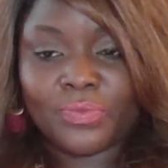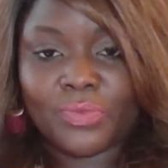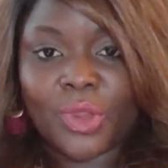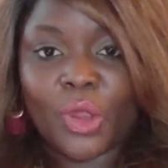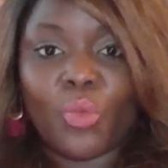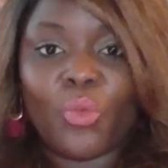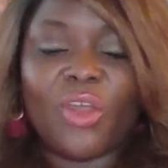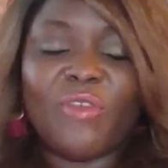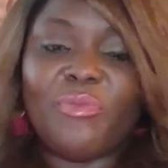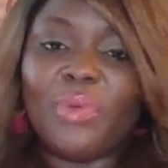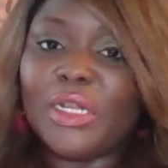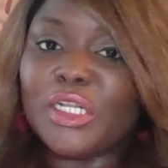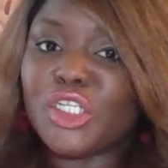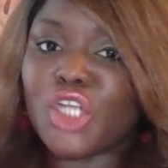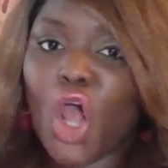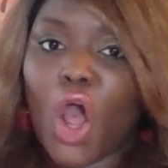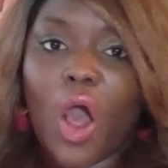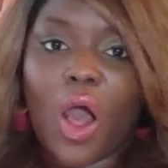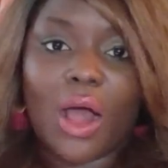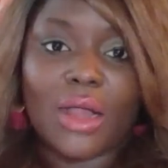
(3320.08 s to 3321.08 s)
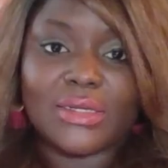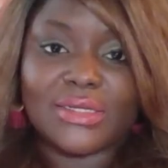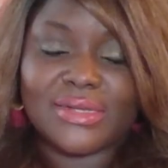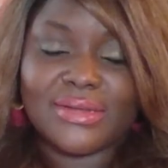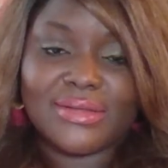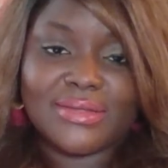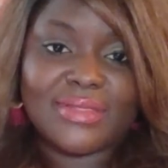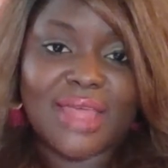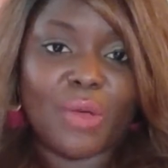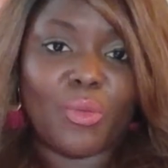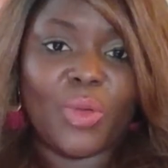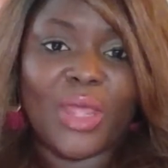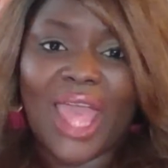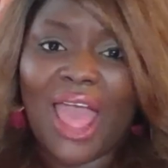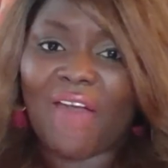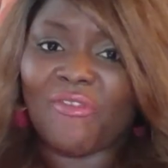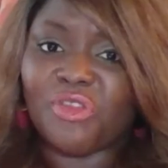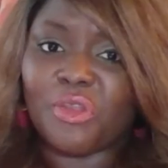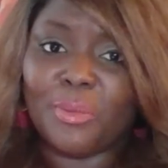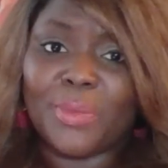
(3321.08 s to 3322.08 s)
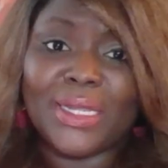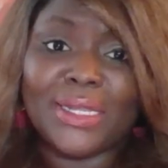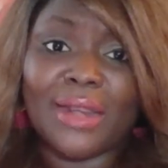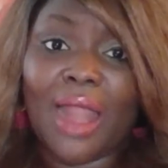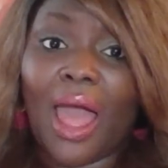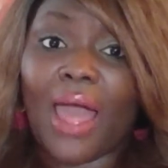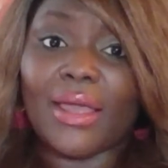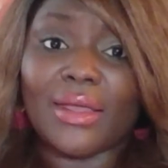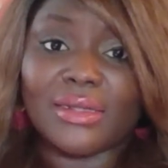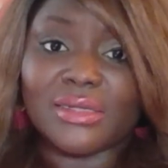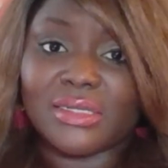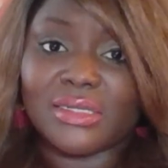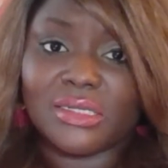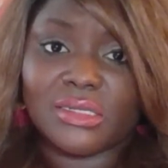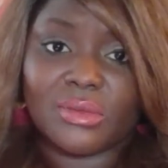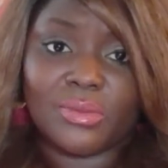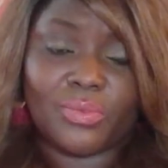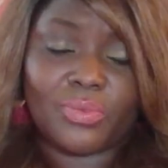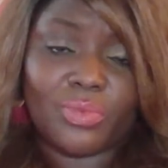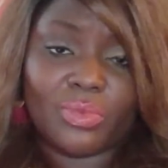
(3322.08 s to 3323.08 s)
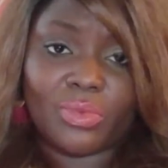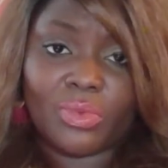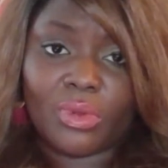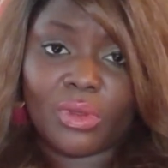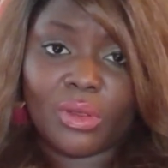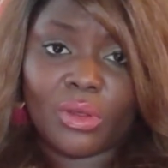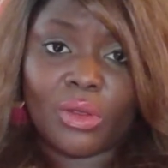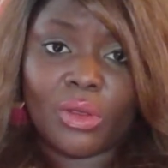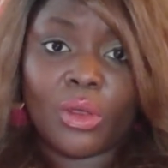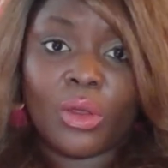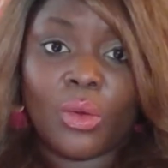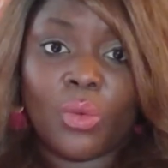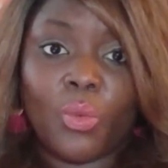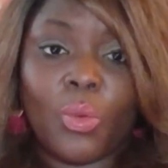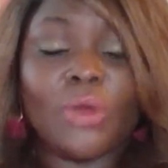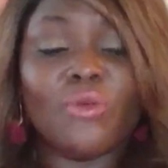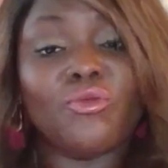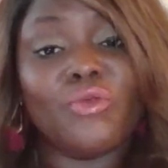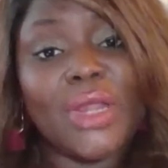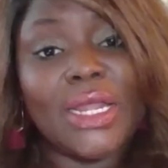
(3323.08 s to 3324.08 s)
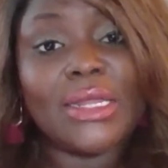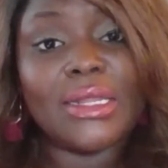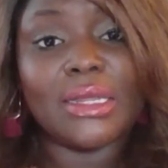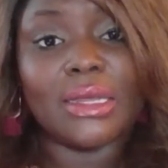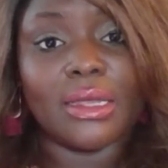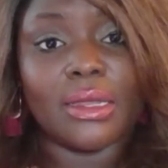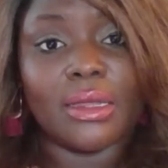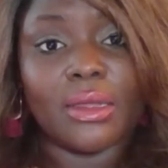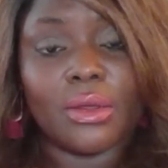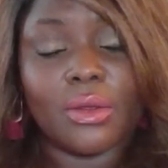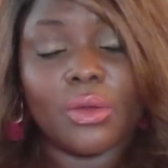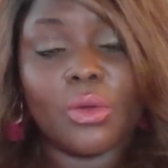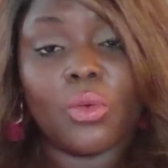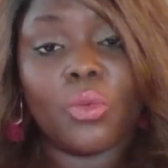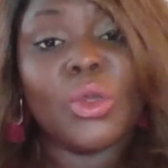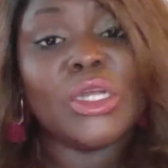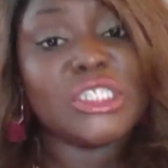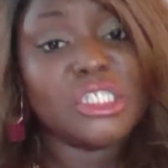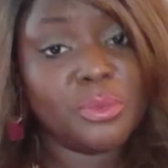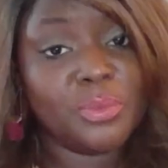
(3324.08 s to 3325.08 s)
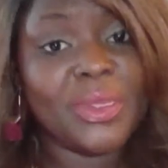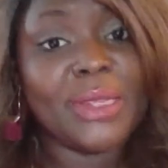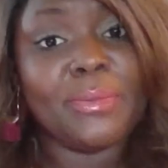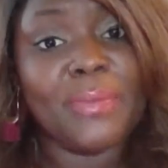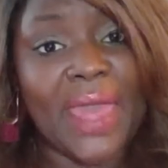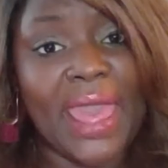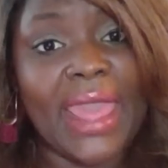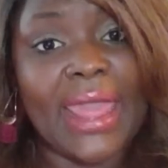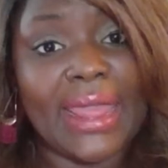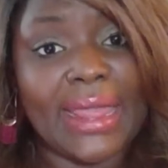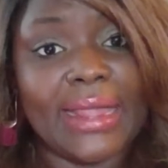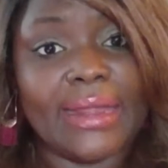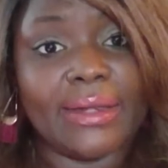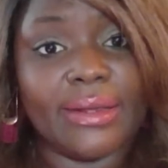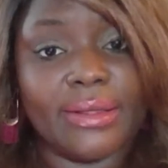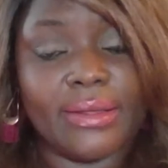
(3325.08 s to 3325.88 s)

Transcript: We've been taught that we have to be nice when really we should be paid.